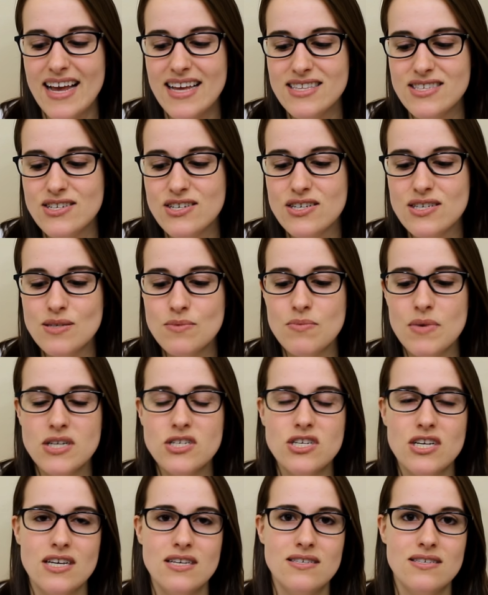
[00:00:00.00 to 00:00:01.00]
It's just
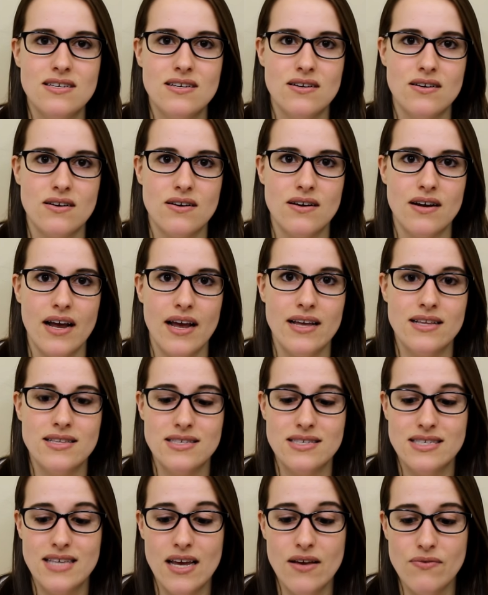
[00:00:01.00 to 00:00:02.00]
much easier
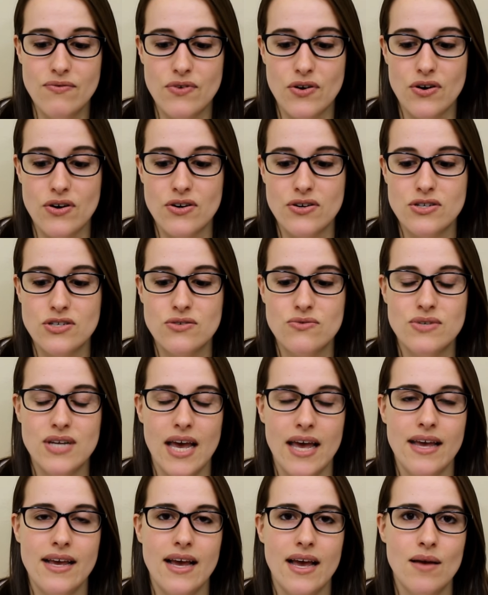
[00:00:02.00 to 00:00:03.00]
and safer to
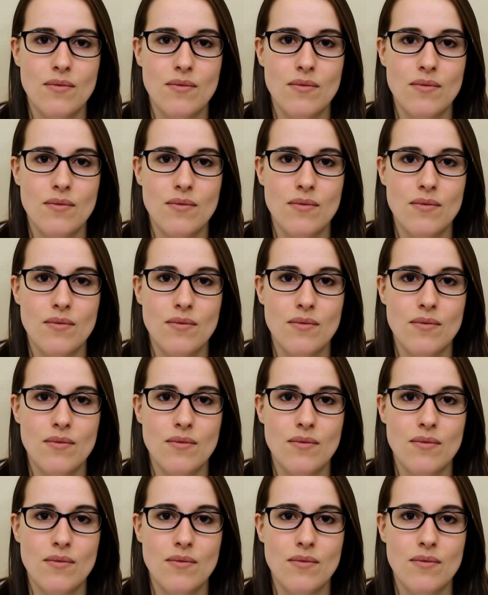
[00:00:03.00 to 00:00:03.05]
take